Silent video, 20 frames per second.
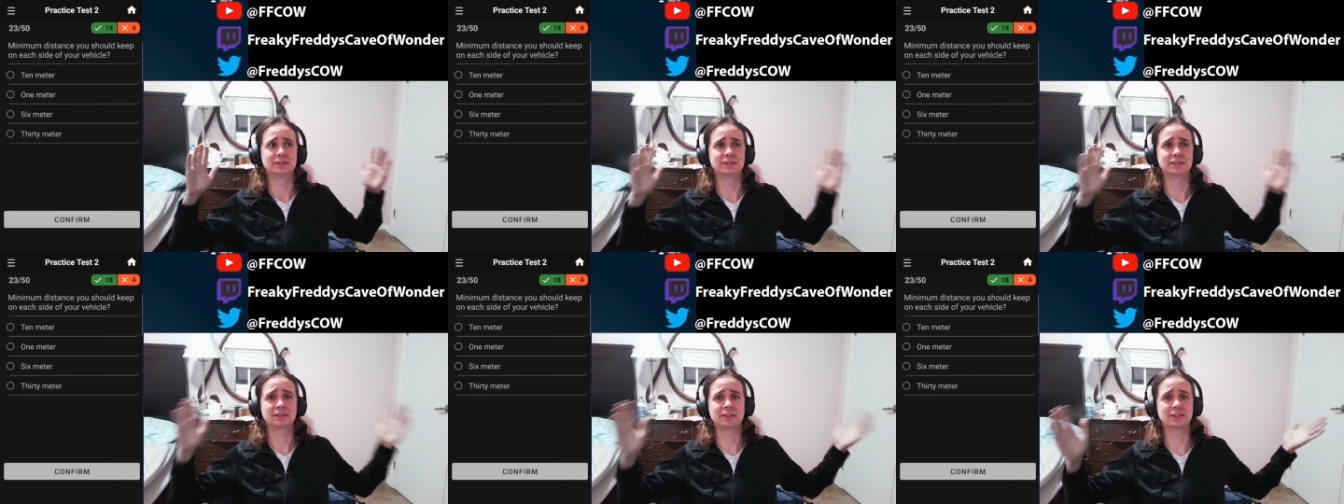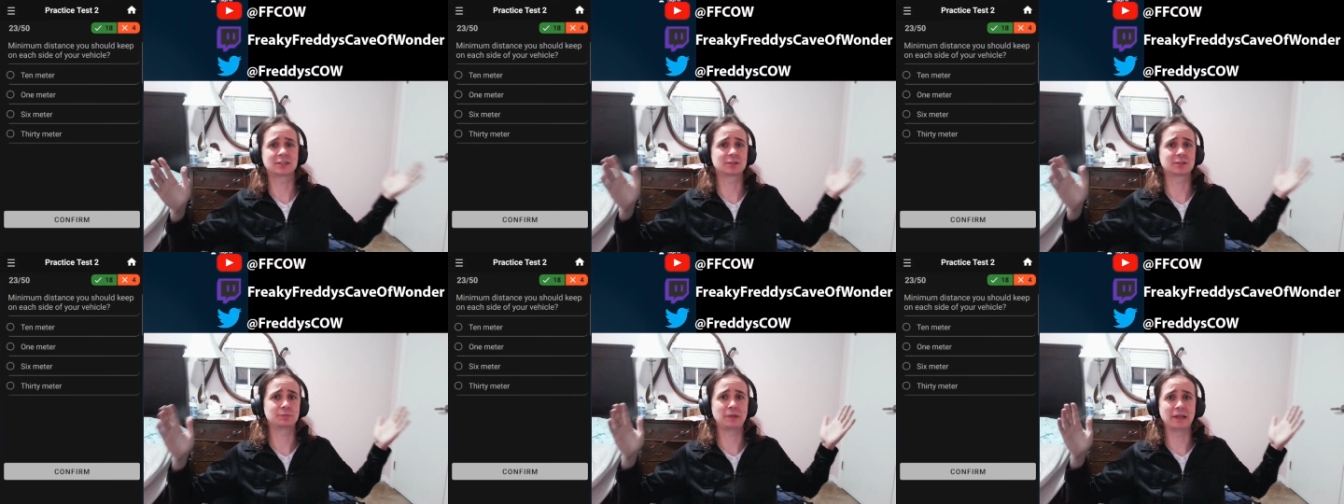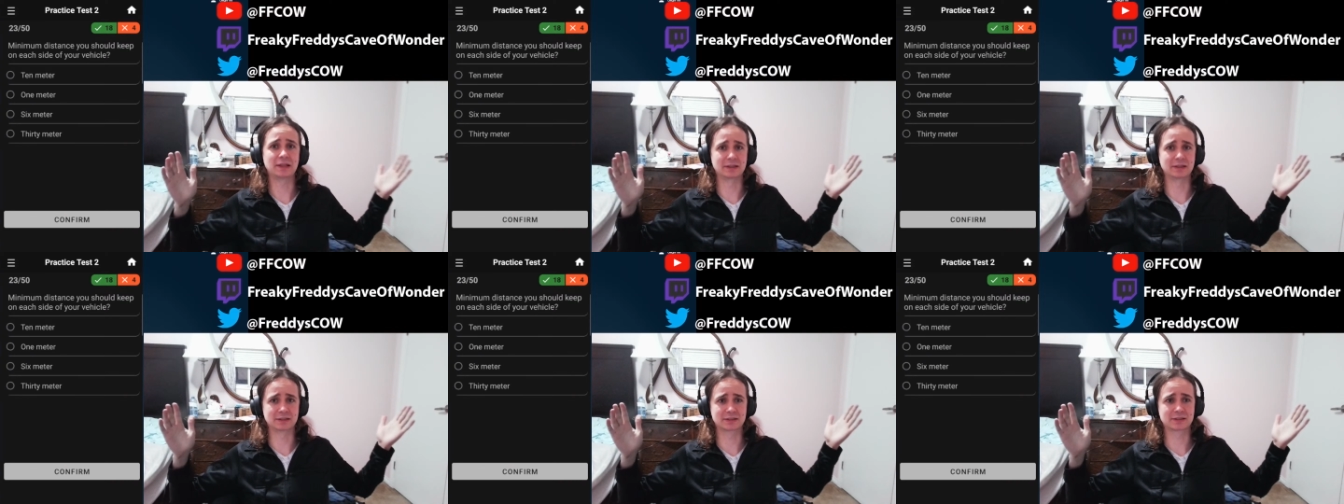6
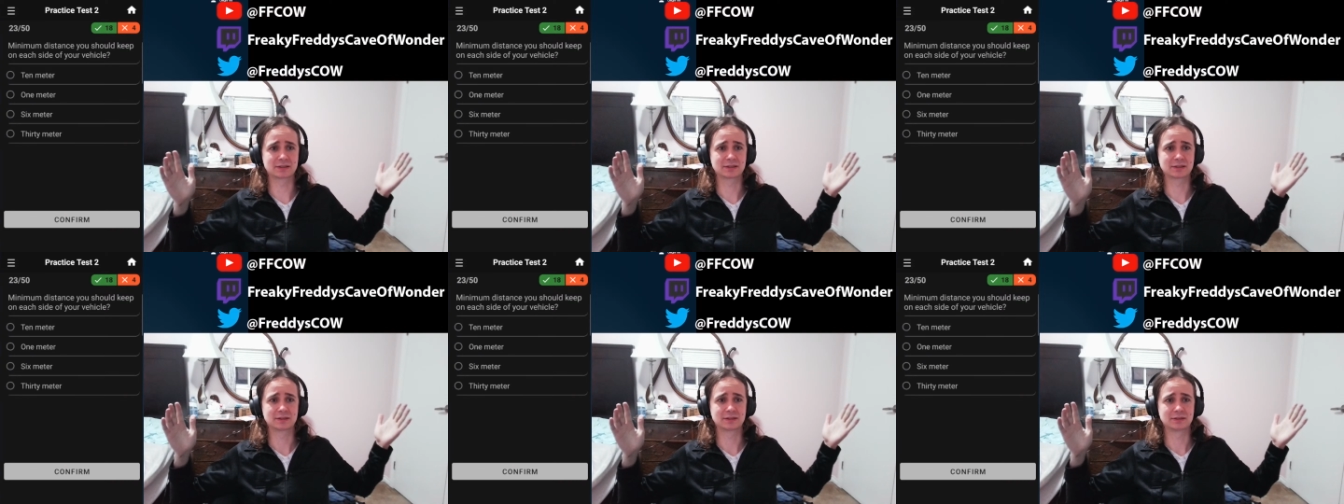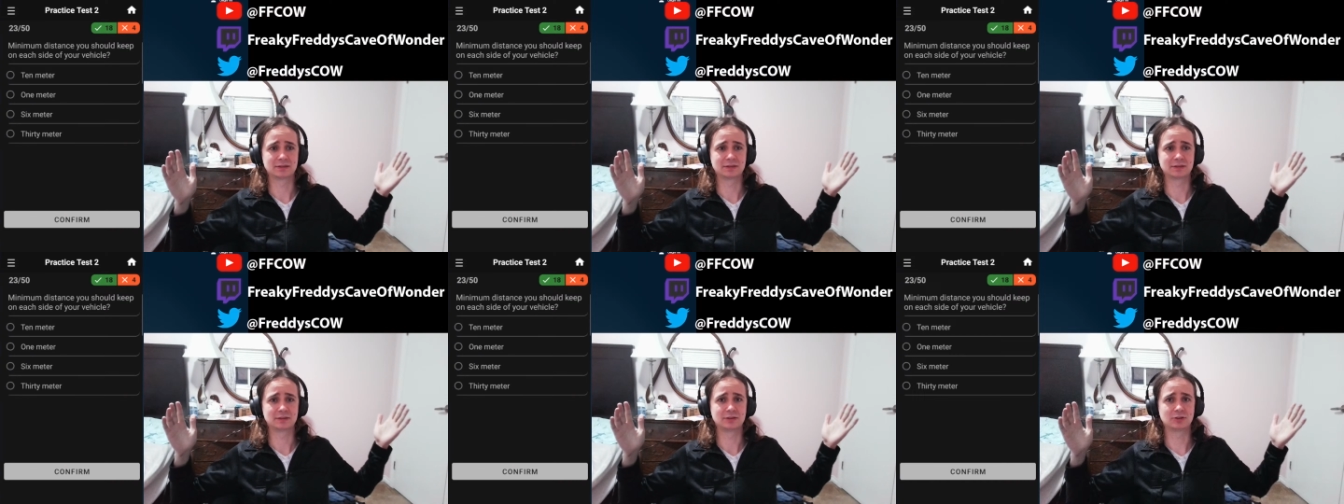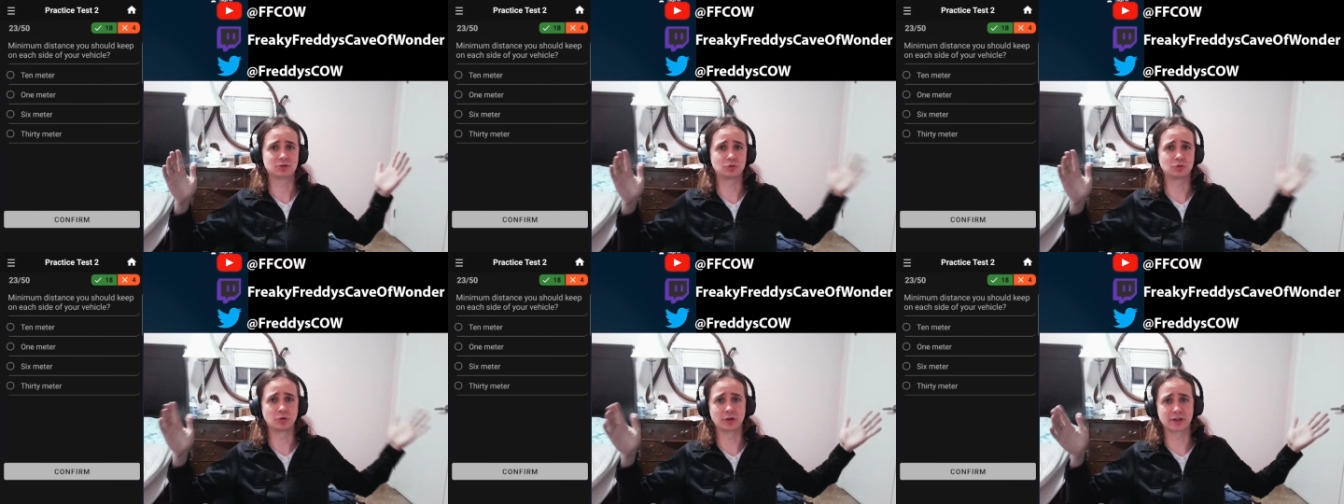meters
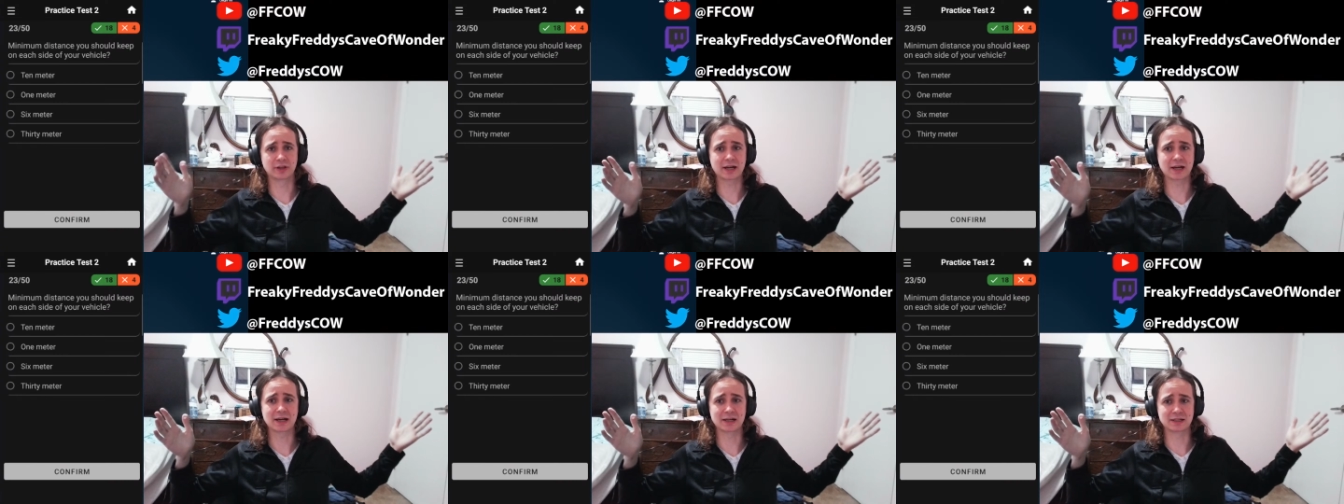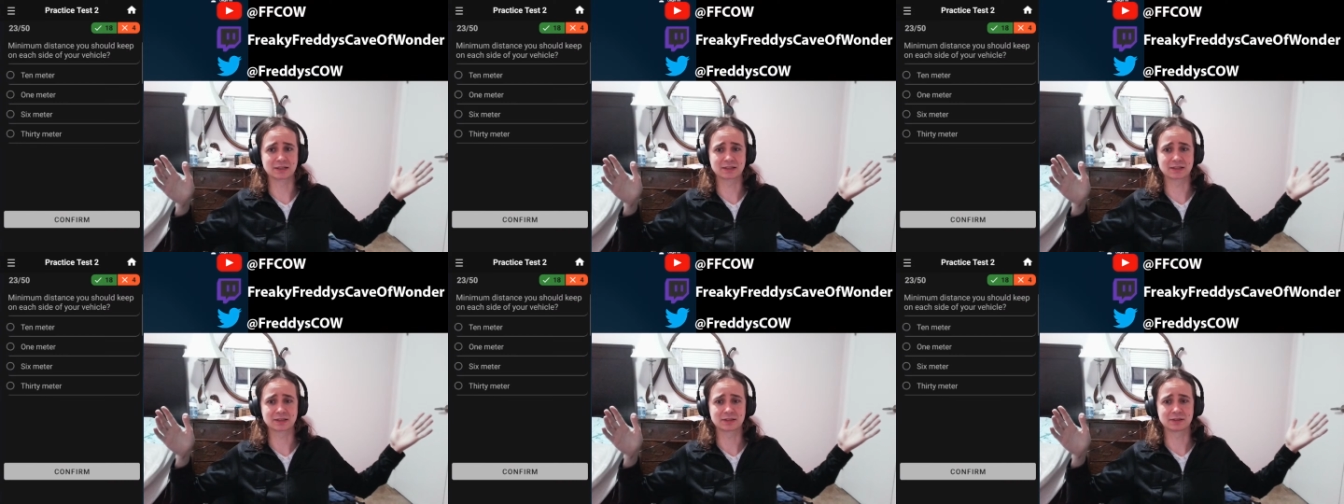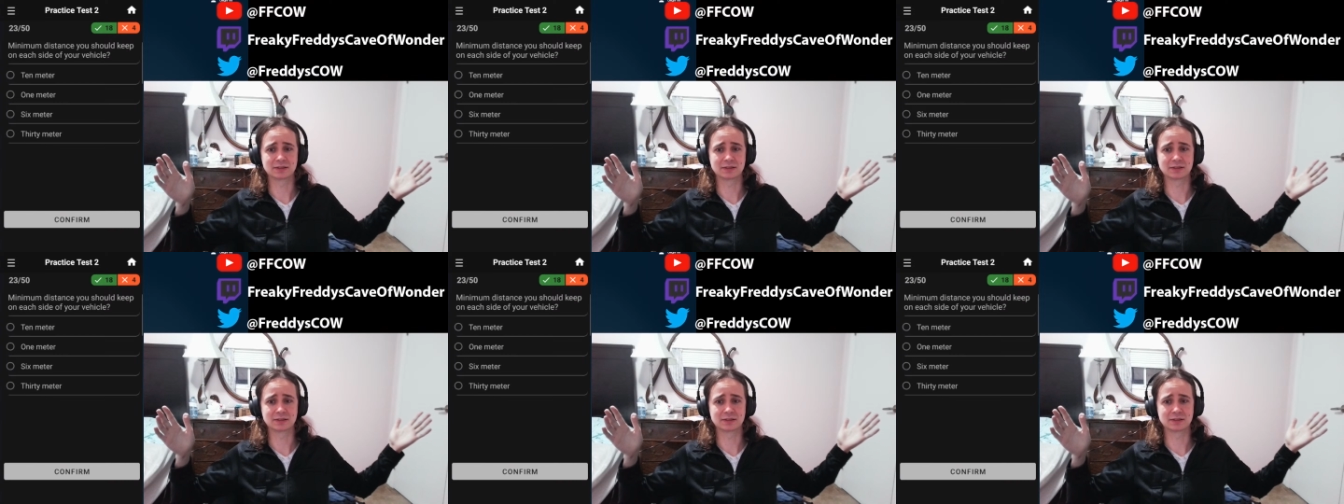to other cars.